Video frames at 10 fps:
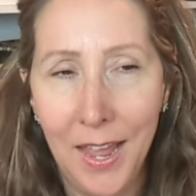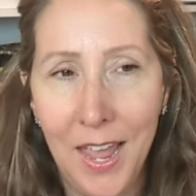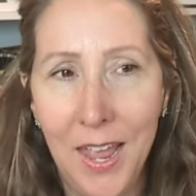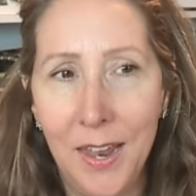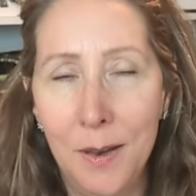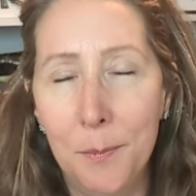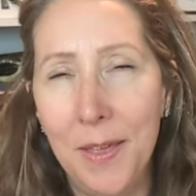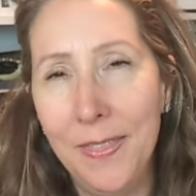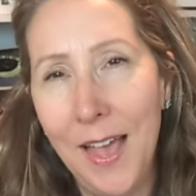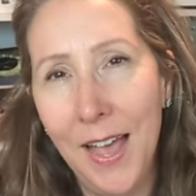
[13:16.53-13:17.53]
And
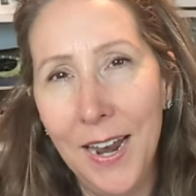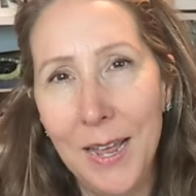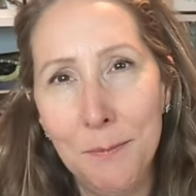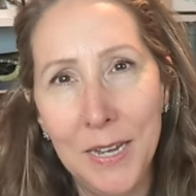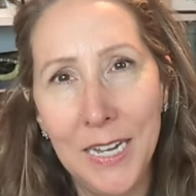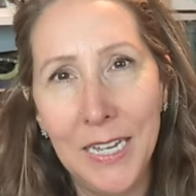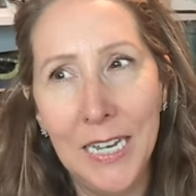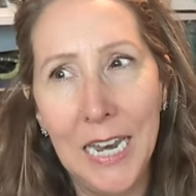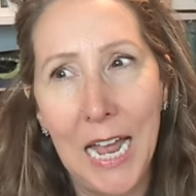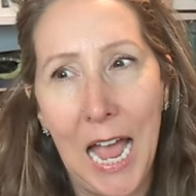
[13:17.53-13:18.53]
by that, I
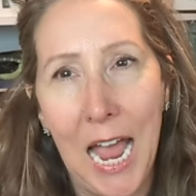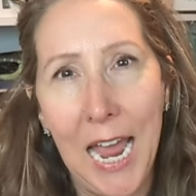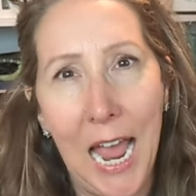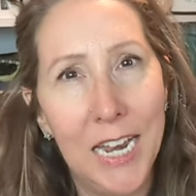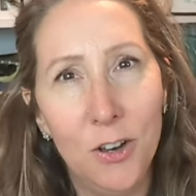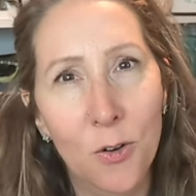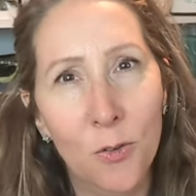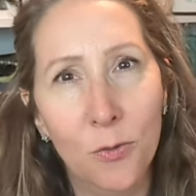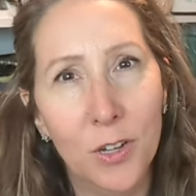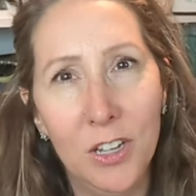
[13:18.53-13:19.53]
mean, I, I,
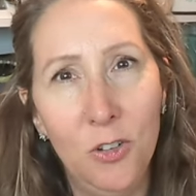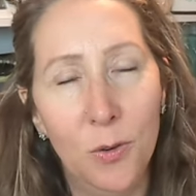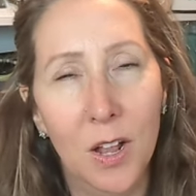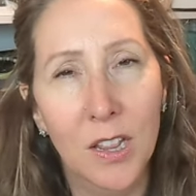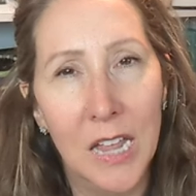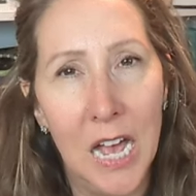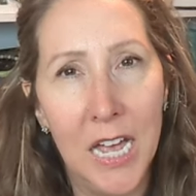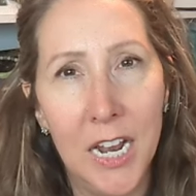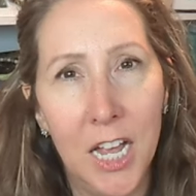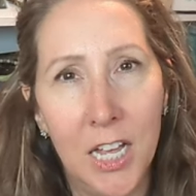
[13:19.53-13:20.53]
don't really do a
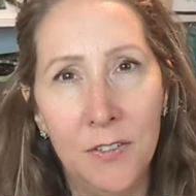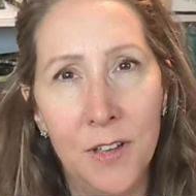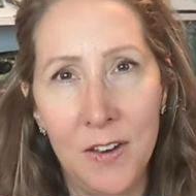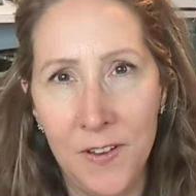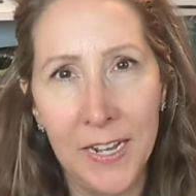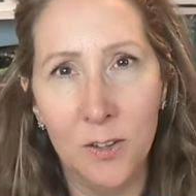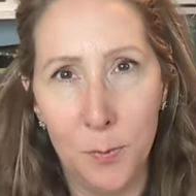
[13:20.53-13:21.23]
lot of advanced